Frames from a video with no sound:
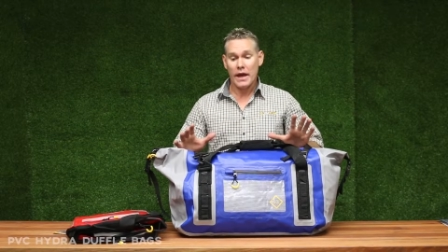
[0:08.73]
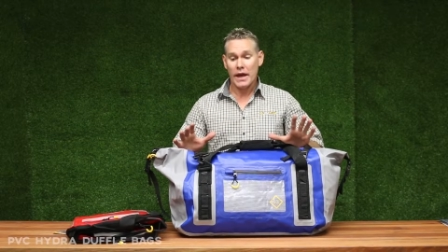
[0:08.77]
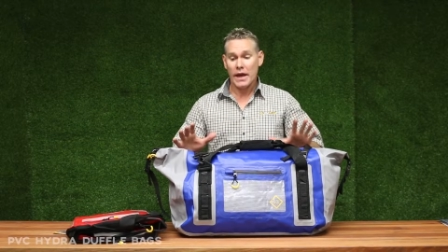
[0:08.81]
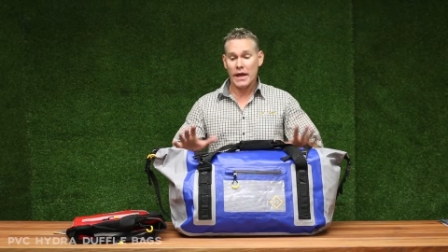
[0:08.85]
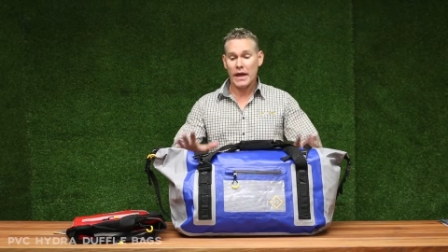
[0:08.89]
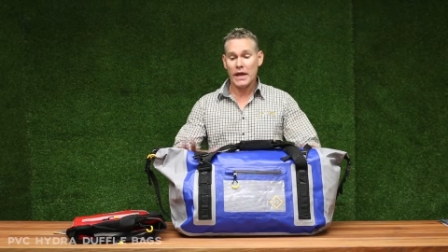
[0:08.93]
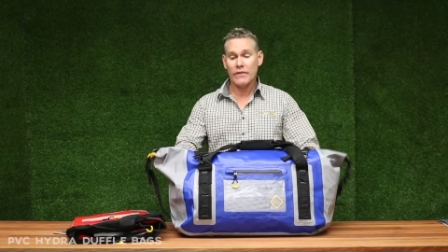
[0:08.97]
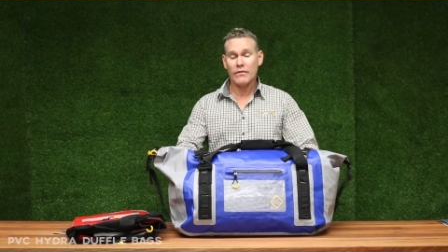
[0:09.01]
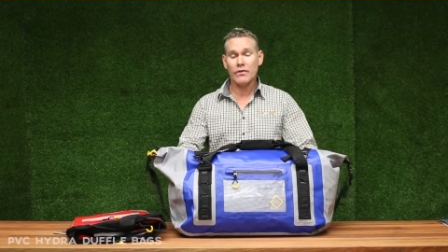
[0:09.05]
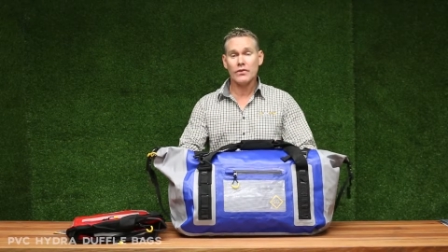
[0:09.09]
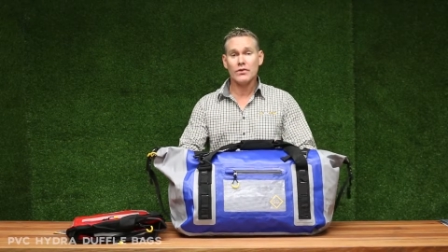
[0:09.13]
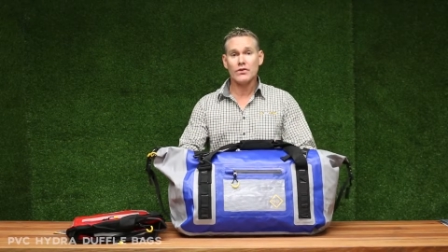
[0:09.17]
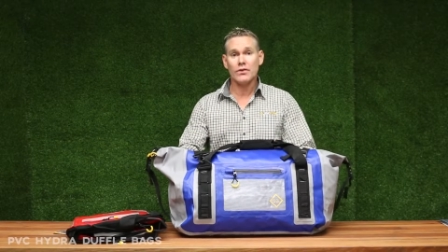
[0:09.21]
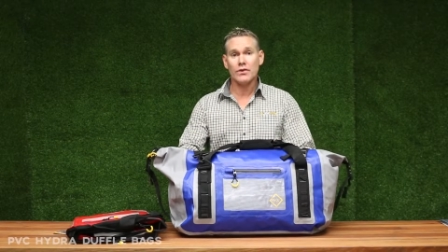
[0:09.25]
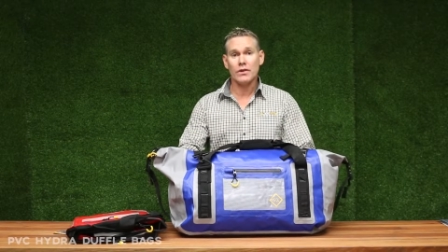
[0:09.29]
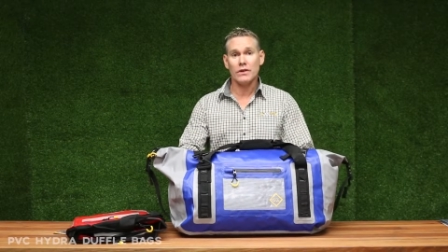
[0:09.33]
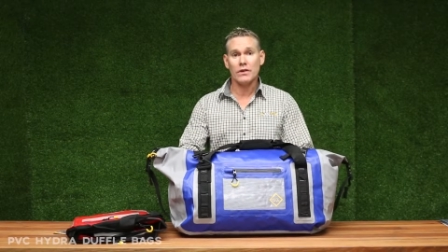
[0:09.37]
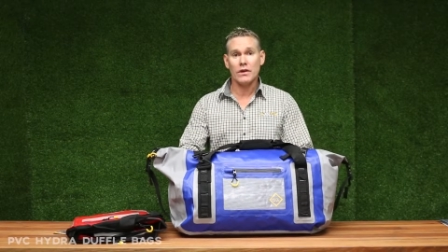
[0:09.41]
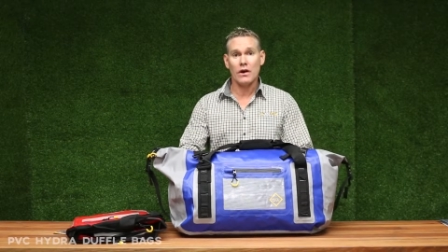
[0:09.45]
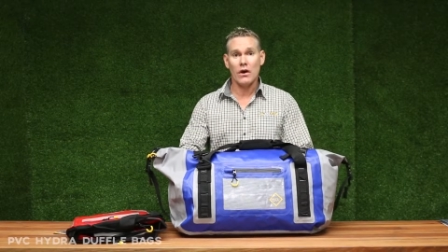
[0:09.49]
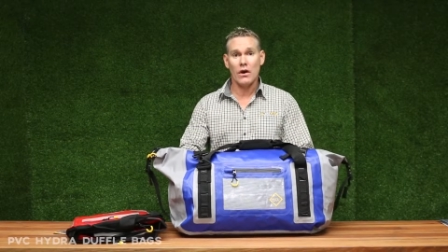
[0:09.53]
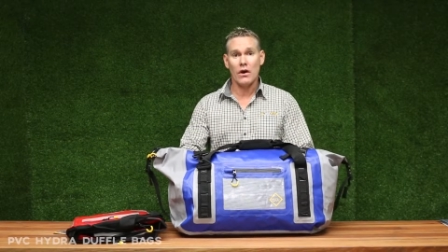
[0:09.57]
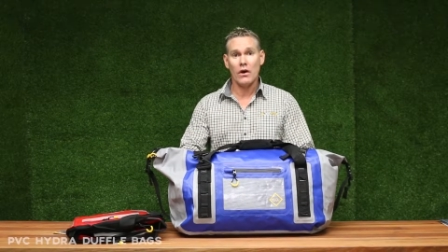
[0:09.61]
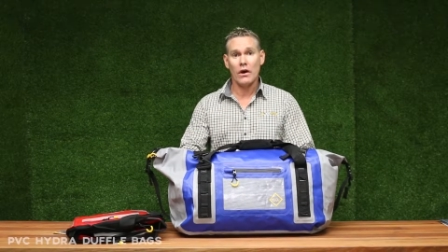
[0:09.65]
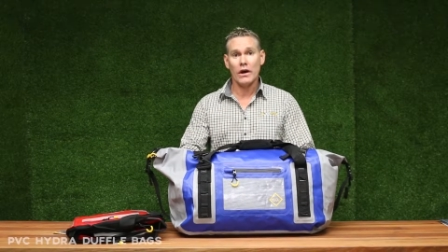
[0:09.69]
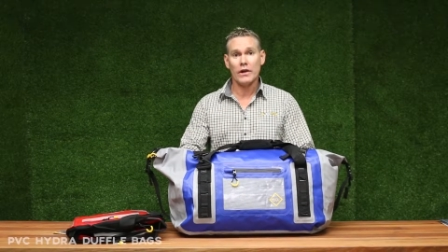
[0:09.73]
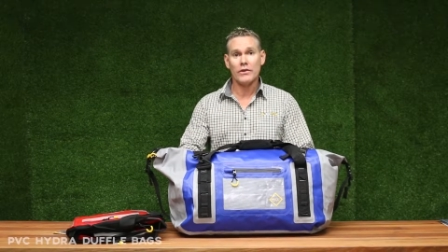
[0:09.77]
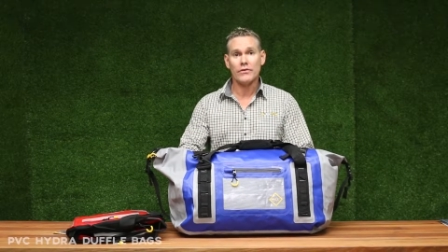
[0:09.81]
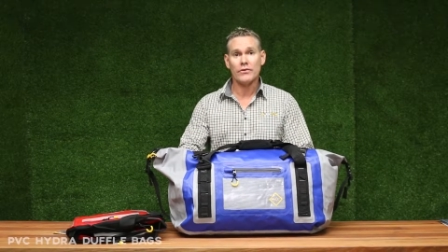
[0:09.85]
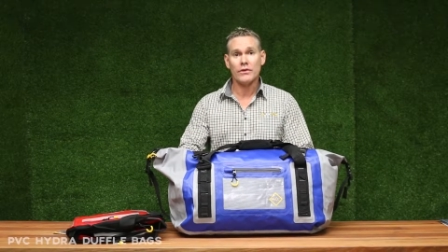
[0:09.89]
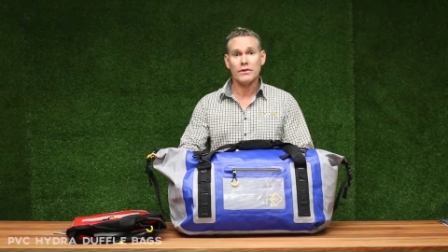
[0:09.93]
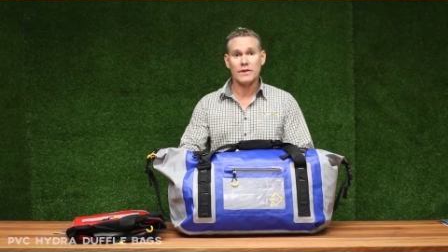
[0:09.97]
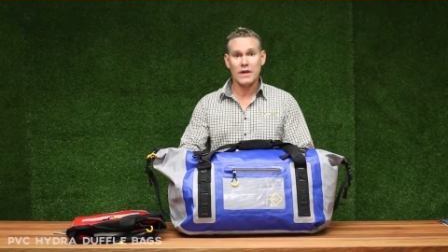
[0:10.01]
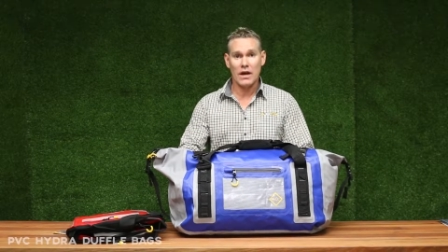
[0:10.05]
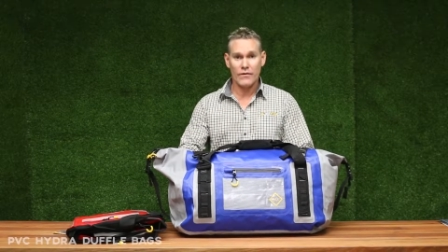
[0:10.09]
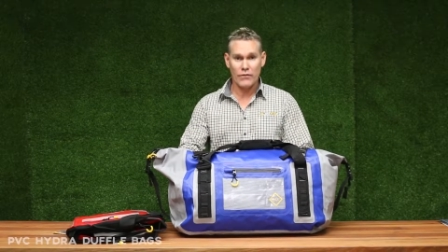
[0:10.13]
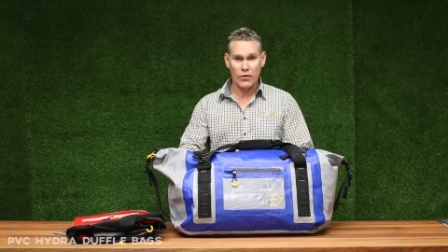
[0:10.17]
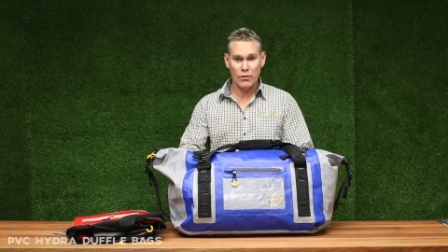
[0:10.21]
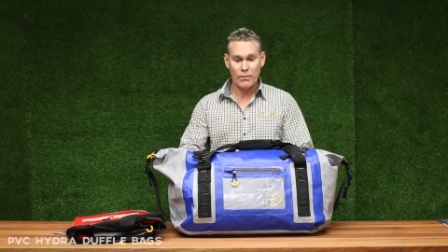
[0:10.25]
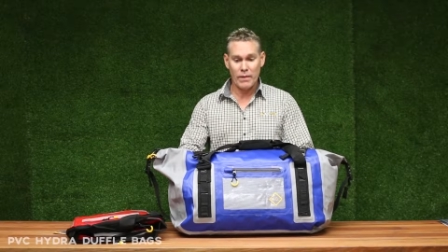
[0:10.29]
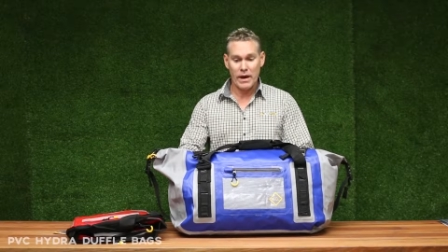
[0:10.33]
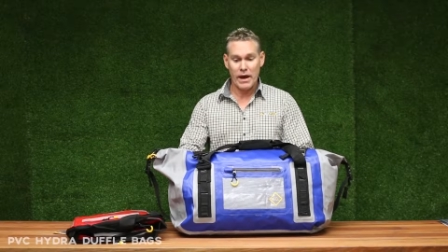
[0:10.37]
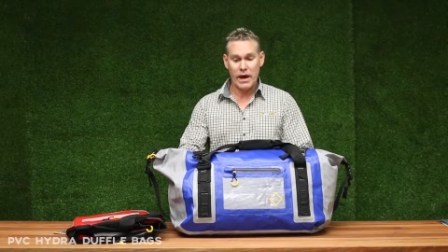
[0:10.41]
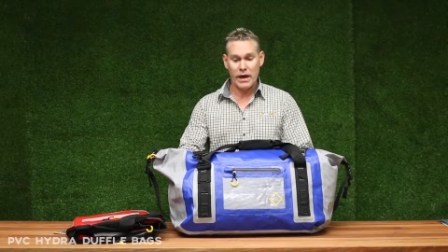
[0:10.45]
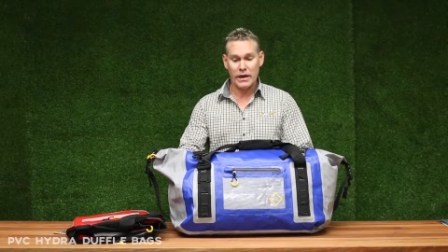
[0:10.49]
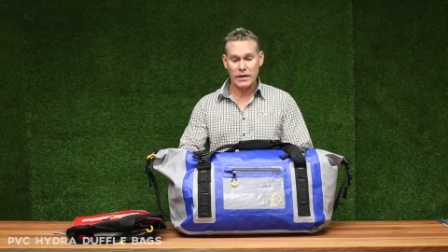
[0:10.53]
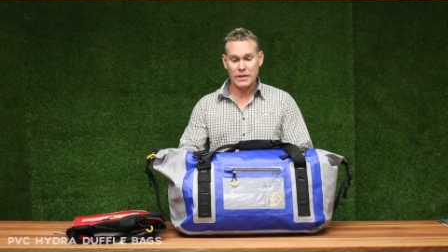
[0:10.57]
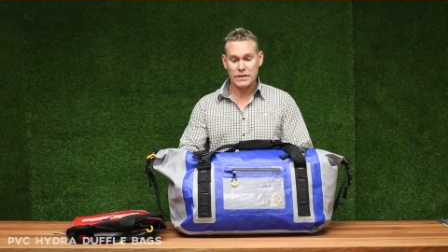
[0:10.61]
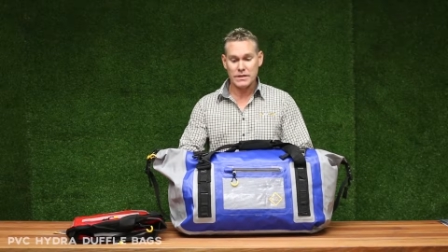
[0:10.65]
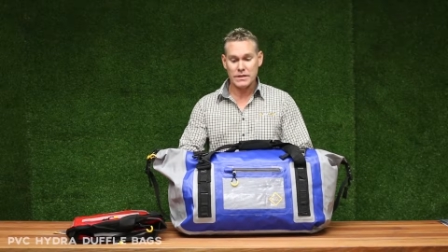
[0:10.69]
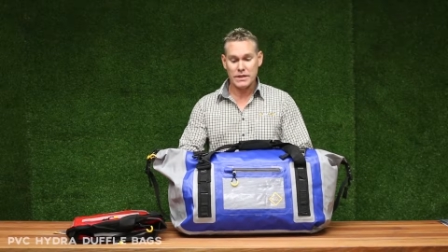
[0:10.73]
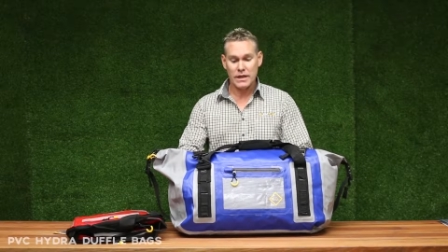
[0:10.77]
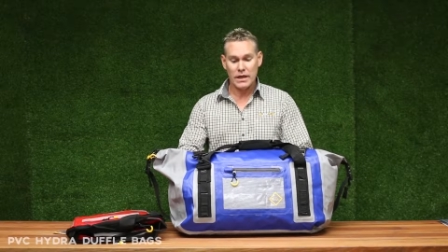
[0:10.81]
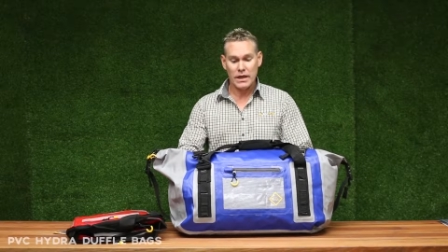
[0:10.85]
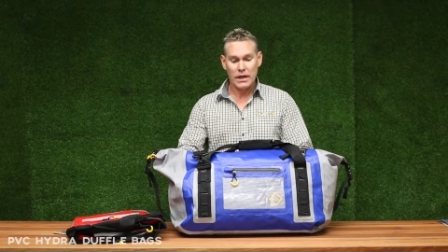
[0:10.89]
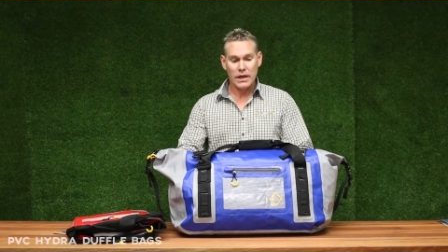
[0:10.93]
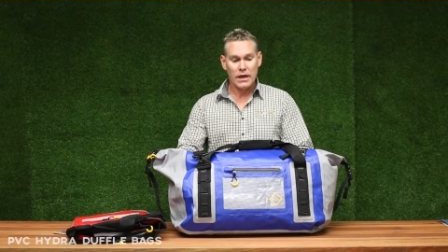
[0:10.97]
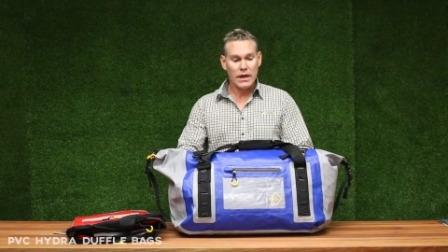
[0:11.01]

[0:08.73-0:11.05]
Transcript: heavy duty Hydra duffel bags.